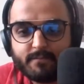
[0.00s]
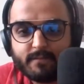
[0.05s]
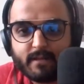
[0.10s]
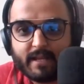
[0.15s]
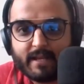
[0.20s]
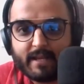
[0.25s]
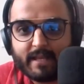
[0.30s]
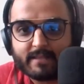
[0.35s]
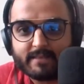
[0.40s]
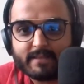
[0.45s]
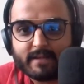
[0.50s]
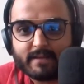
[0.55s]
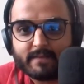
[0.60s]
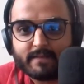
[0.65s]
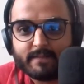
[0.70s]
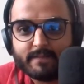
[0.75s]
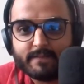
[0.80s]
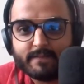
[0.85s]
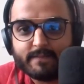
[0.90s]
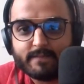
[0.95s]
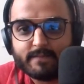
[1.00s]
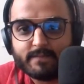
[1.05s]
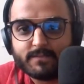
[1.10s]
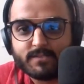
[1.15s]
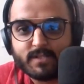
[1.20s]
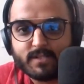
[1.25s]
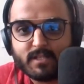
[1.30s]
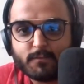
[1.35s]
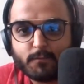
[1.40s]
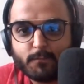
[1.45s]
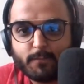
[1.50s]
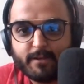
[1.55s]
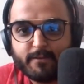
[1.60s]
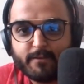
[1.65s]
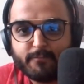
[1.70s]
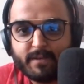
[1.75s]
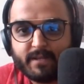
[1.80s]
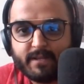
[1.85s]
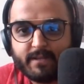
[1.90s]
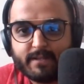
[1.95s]
I like that. Transformative
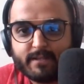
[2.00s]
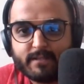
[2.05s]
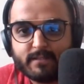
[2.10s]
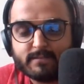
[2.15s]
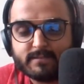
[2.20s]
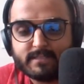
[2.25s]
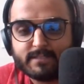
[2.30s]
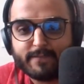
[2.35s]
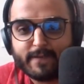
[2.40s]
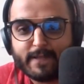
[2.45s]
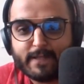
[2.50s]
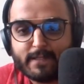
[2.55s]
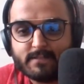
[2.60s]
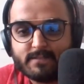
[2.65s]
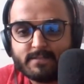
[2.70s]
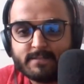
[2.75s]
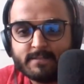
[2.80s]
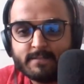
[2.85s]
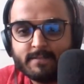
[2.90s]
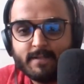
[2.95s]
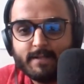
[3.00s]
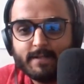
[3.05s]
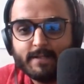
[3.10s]
uh, meetings, events.